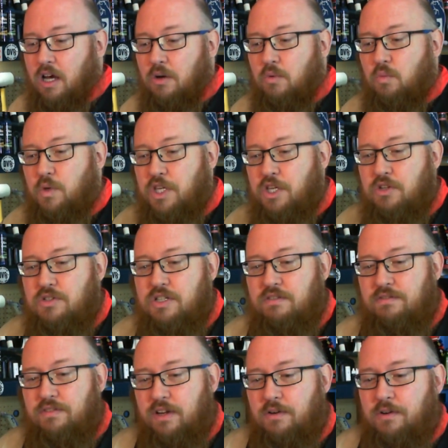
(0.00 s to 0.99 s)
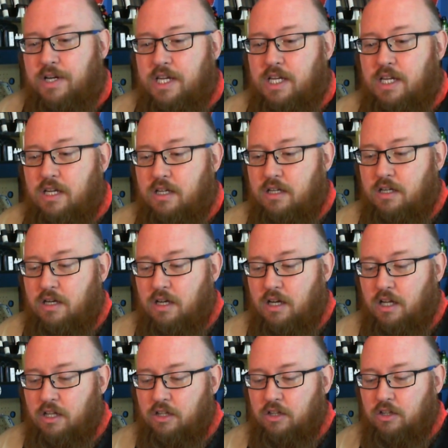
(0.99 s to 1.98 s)
we used a very
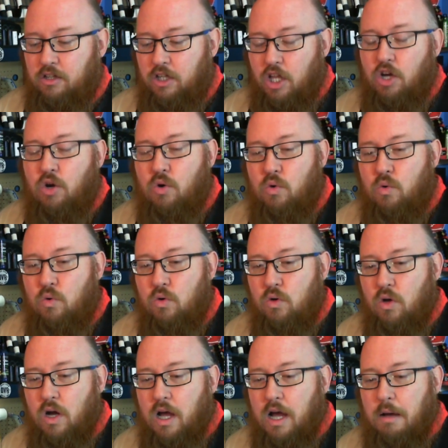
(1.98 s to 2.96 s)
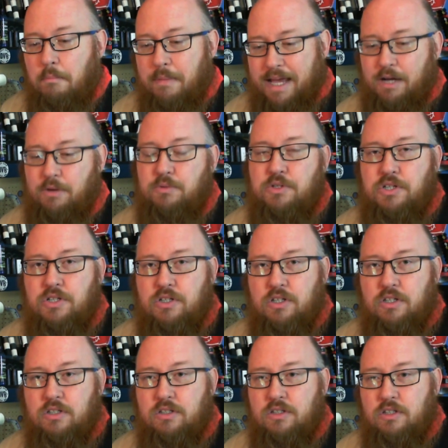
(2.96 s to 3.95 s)
low
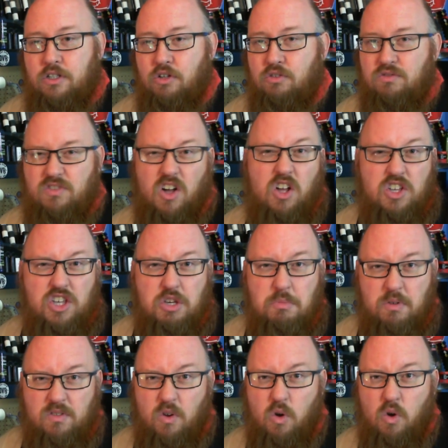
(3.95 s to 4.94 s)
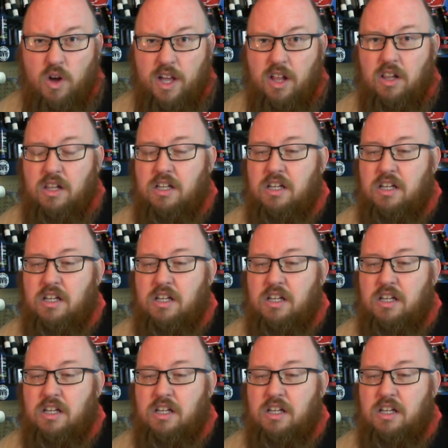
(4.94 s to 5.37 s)
volume of oil.